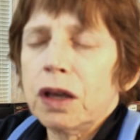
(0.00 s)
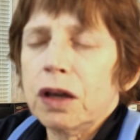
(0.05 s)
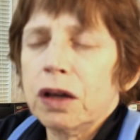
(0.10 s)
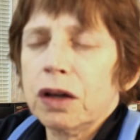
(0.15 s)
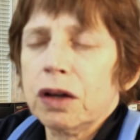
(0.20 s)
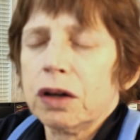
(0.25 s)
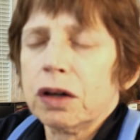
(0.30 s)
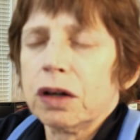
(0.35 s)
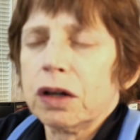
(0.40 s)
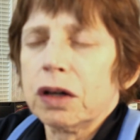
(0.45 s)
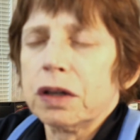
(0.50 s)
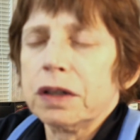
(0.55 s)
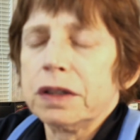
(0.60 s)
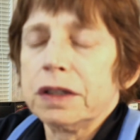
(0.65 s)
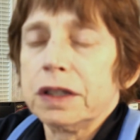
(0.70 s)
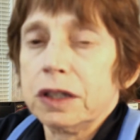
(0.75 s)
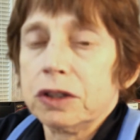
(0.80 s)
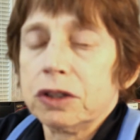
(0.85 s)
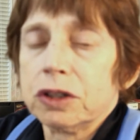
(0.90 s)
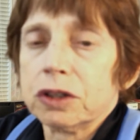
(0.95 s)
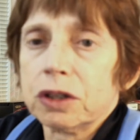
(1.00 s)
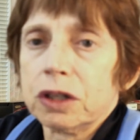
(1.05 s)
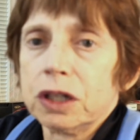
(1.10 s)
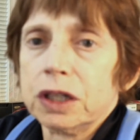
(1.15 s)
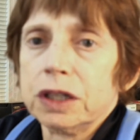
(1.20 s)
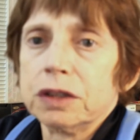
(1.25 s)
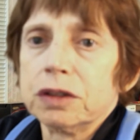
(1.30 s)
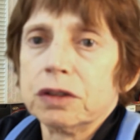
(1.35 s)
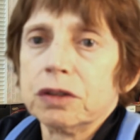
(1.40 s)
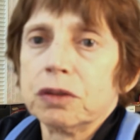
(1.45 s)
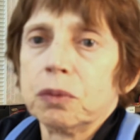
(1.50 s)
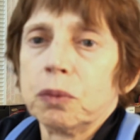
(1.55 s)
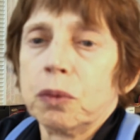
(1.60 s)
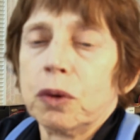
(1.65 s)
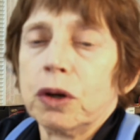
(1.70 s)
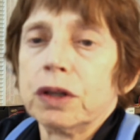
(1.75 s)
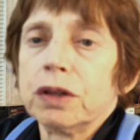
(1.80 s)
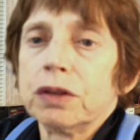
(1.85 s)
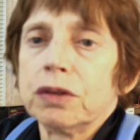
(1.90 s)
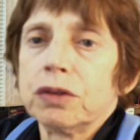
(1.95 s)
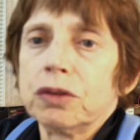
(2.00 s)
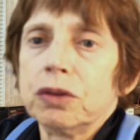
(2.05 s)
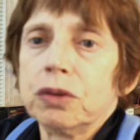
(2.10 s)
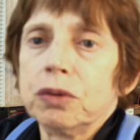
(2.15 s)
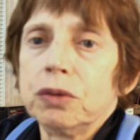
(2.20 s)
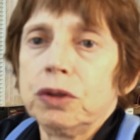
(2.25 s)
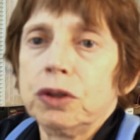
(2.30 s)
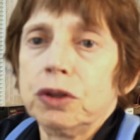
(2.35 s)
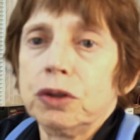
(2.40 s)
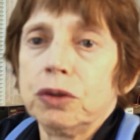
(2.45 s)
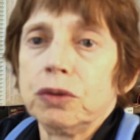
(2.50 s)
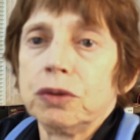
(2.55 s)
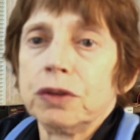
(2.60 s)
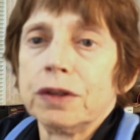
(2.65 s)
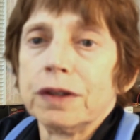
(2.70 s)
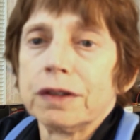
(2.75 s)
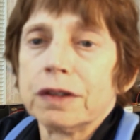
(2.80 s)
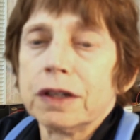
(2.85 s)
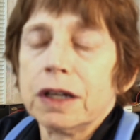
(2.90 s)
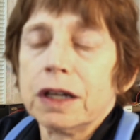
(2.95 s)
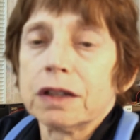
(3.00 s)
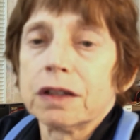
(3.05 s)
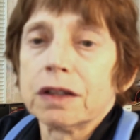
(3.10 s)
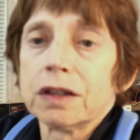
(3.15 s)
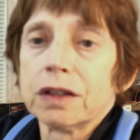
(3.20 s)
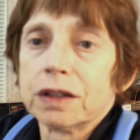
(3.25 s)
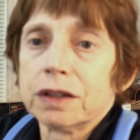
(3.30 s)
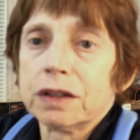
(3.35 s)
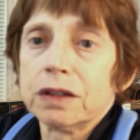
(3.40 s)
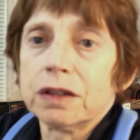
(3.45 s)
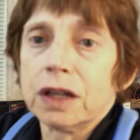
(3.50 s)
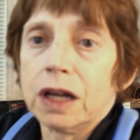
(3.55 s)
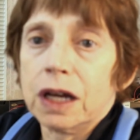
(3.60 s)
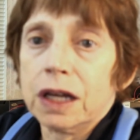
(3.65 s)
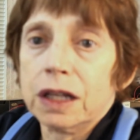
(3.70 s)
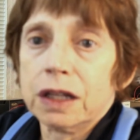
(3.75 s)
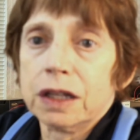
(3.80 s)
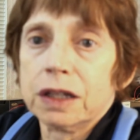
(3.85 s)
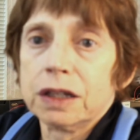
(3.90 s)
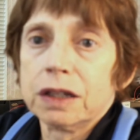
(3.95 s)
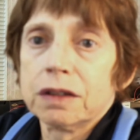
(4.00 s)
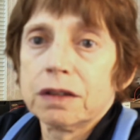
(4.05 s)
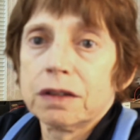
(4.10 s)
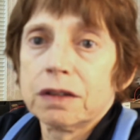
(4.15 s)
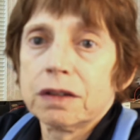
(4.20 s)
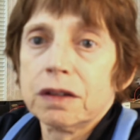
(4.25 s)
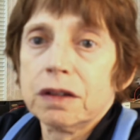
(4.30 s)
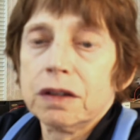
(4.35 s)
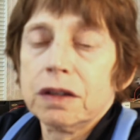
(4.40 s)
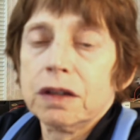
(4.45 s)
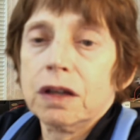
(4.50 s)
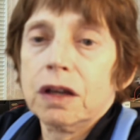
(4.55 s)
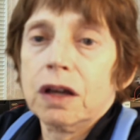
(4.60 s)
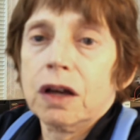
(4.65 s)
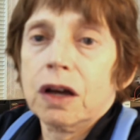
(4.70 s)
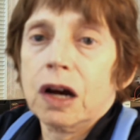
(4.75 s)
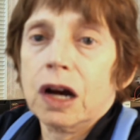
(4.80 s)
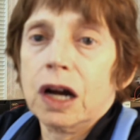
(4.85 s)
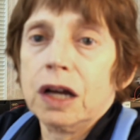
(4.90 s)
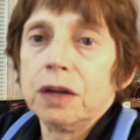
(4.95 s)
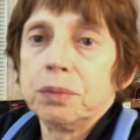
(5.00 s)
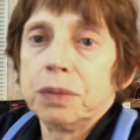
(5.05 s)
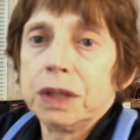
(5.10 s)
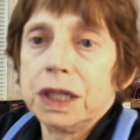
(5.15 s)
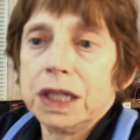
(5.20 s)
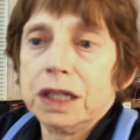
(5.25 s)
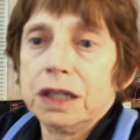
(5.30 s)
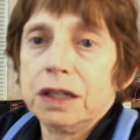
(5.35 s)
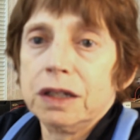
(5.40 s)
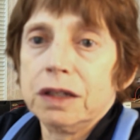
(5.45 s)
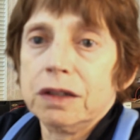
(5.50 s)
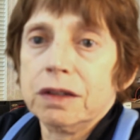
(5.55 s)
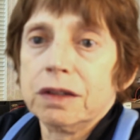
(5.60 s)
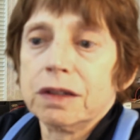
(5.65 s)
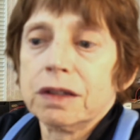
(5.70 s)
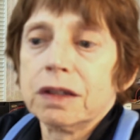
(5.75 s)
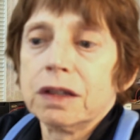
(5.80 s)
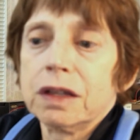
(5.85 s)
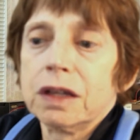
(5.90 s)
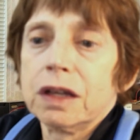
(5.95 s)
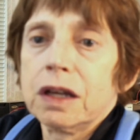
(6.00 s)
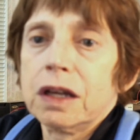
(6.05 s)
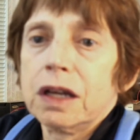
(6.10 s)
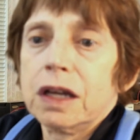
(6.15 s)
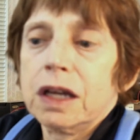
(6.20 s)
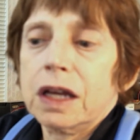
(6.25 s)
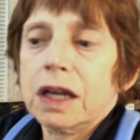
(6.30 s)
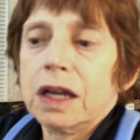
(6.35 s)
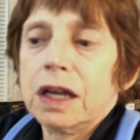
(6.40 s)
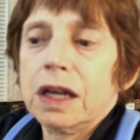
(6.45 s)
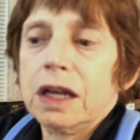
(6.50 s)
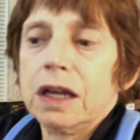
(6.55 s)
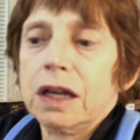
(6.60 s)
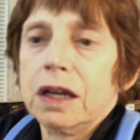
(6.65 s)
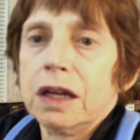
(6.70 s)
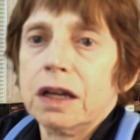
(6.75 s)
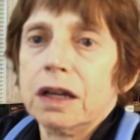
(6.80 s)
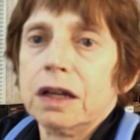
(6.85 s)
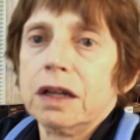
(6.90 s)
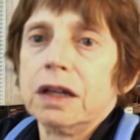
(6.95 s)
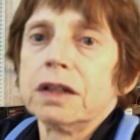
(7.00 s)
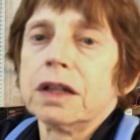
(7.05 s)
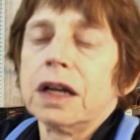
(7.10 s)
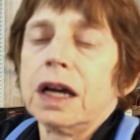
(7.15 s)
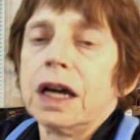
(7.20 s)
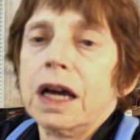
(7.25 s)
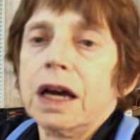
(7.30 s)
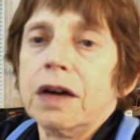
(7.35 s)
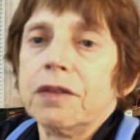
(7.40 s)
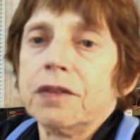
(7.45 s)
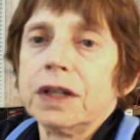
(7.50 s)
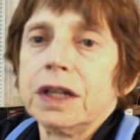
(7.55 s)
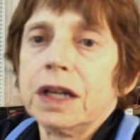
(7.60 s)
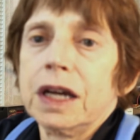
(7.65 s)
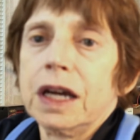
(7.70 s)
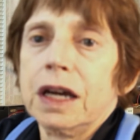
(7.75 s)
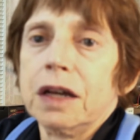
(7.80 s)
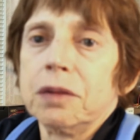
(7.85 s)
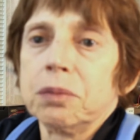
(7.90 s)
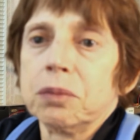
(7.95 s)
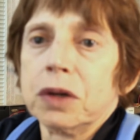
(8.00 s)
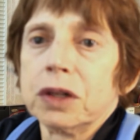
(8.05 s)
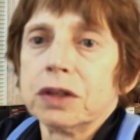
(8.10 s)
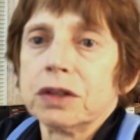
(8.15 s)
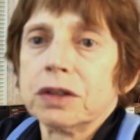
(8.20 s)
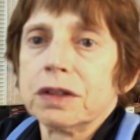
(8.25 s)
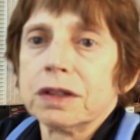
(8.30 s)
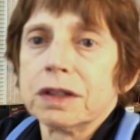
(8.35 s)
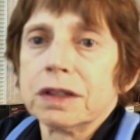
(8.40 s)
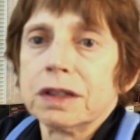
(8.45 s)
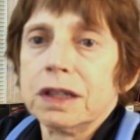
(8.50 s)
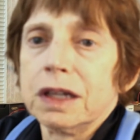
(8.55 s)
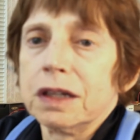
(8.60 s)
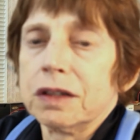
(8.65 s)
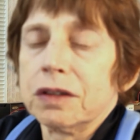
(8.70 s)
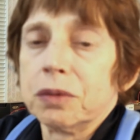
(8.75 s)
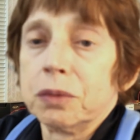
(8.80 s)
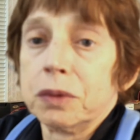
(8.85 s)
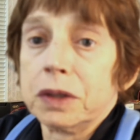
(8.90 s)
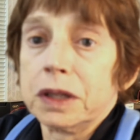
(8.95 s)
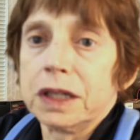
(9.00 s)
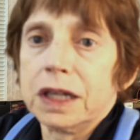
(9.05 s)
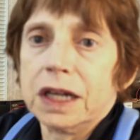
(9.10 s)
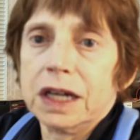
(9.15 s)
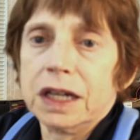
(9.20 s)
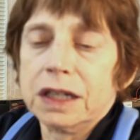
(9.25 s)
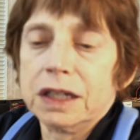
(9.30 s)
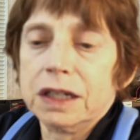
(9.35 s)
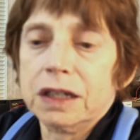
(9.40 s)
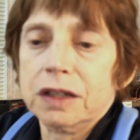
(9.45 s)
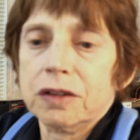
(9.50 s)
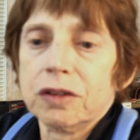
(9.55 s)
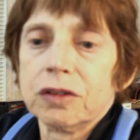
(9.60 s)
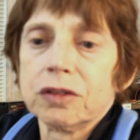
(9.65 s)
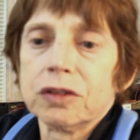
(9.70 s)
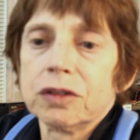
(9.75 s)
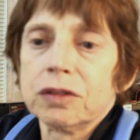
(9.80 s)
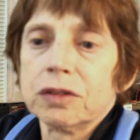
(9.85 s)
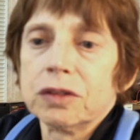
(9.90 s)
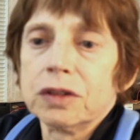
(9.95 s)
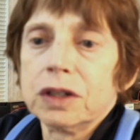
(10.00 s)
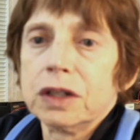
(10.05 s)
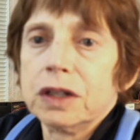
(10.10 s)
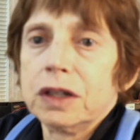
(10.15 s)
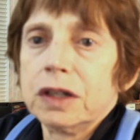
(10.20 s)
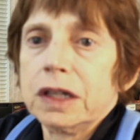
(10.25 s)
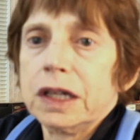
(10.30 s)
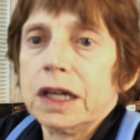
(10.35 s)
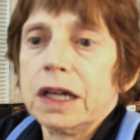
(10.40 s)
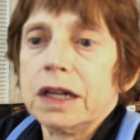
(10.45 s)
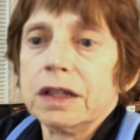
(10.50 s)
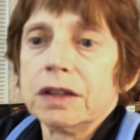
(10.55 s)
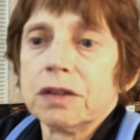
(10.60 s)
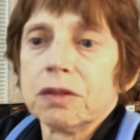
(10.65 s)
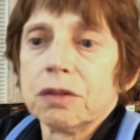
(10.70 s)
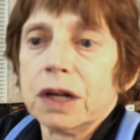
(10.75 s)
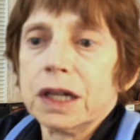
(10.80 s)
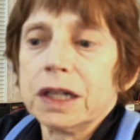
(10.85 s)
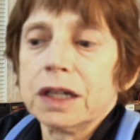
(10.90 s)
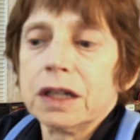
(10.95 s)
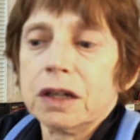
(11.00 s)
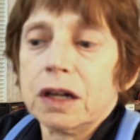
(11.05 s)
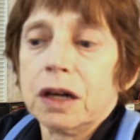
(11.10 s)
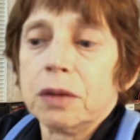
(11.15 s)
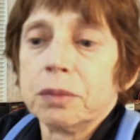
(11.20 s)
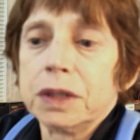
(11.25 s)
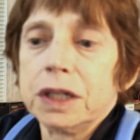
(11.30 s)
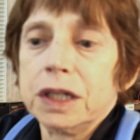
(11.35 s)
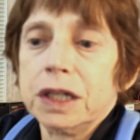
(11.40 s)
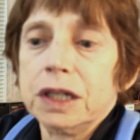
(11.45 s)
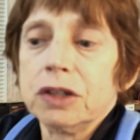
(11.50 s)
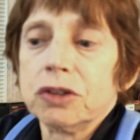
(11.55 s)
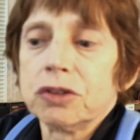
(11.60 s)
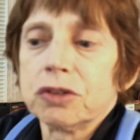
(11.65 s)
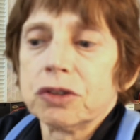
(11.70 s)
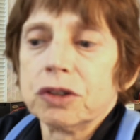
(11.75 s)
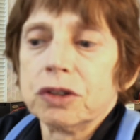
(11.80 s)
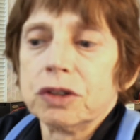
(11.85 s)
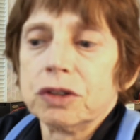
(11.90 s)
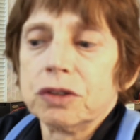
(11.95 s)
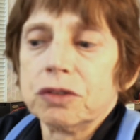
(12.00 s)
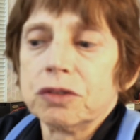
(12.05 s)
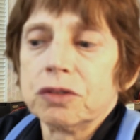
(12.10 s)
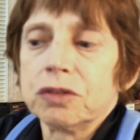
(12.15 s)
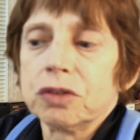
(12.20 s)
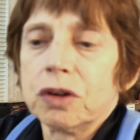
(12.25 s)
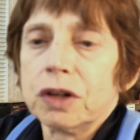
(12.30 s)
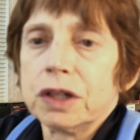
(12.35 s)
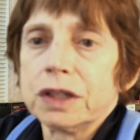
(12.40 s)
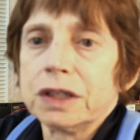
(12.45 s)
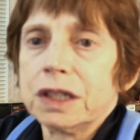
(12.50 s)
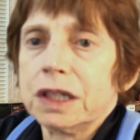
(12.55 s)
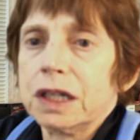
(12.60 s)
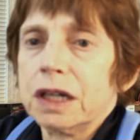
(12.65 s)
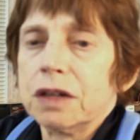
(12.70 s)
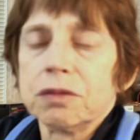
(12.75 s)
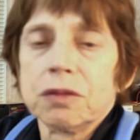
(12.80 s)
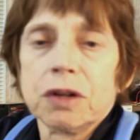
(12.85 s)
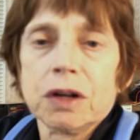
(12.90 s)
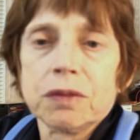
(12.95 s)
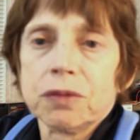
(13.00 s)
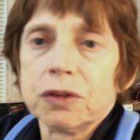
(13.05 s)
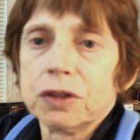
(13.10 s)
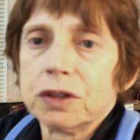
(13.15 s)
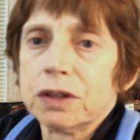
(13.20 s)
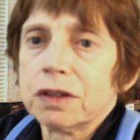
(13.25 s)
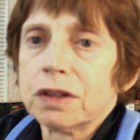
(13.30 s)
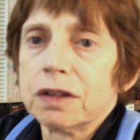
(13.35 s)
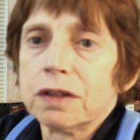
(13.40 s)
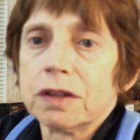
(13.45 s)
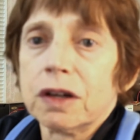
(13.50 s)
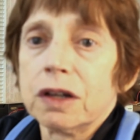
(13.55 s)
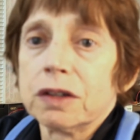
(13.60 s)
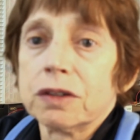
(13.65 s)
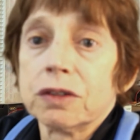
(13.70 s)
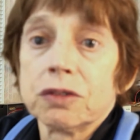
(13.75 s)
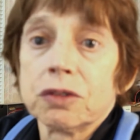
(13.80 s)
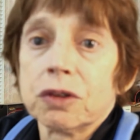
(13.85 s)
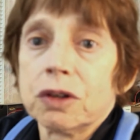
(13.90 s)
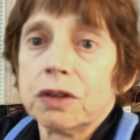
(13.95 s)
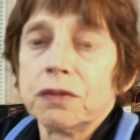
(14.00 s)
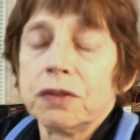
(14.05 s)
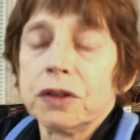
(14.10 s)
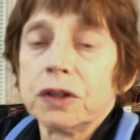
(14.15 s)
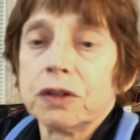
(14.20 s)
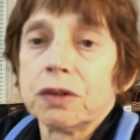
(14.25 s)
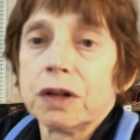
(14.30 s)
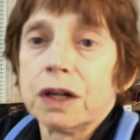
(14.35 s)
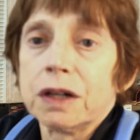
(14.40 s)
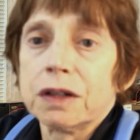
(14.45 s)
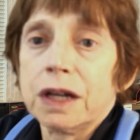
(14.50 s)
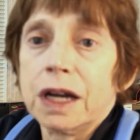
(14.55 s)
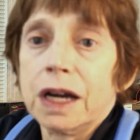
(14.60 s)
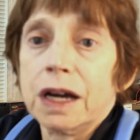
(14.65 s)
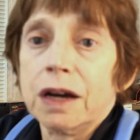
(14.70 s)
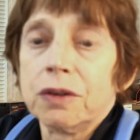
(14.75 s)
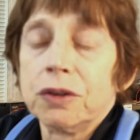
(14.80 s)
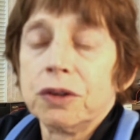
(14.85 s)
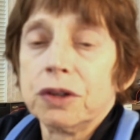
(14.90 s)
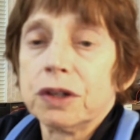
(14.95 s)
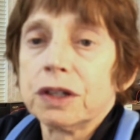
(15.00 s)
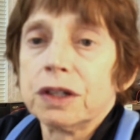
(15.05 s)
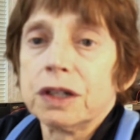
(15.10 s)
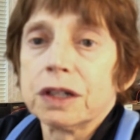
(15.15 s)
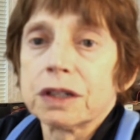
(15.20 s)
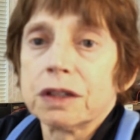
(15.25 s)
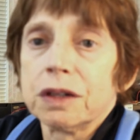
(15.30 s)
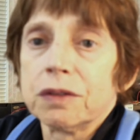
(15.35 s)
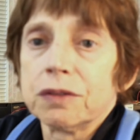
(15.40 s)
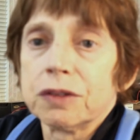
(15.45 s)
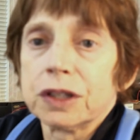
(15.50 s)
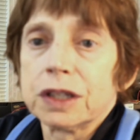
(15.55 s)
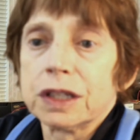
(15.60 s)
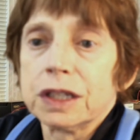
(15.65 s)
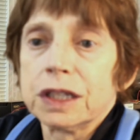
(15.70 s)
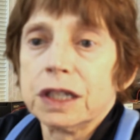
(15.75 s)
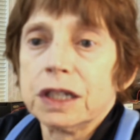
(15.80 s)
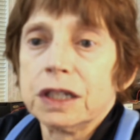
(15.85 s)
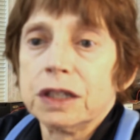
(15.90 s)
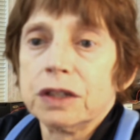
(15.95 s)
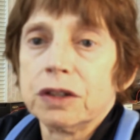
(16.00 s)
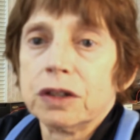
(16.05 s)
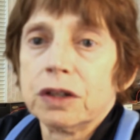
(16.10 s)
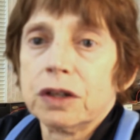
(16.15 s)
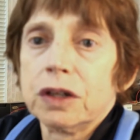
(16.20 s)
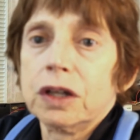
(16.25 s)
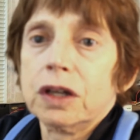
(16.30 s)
Digilent was to use the standard Xilinx IPs, and I haven't had much success with that either. Getting the right combination, trying to get reference design to try and figure out how you connect everything in.